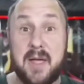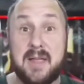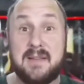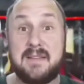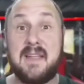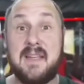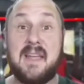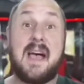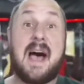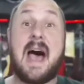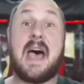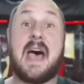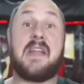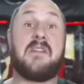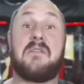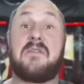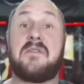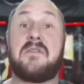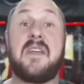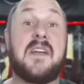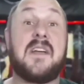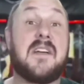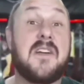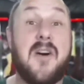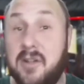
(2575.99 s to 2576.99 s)
I don't think
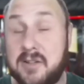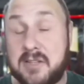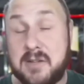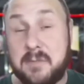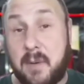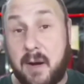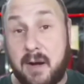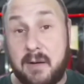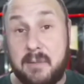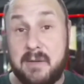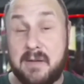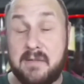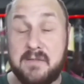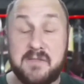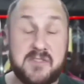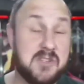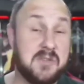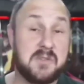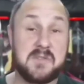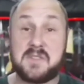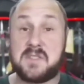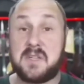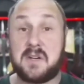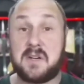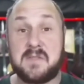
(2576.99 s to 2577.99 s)
calling Department of Children's
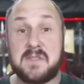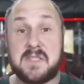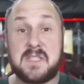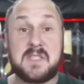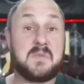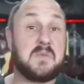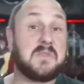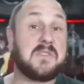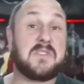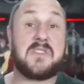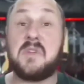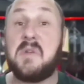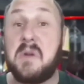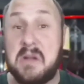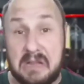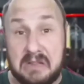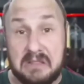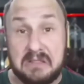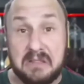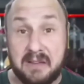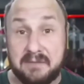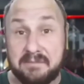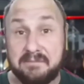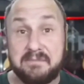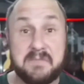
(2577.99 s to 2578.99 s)
Services will do anything.
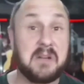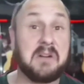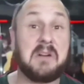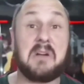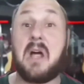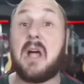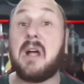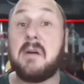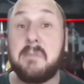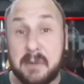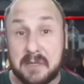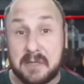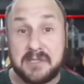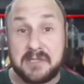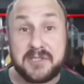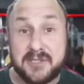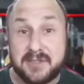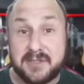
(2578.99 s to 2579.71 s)
They're garbage.